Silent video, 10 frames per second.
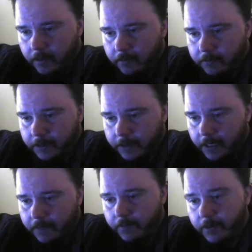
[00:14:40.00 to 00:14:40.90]
Okay.
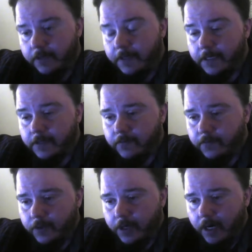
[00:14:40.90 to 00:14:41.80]
Hi, everybody. Thanks
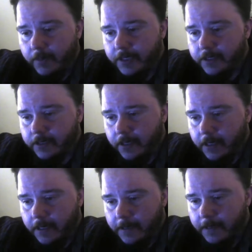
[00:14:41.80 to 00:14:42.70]
for your comments.
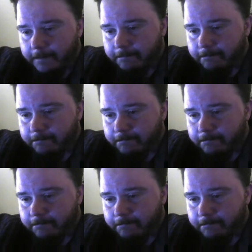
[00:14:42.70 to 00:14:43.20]
Um,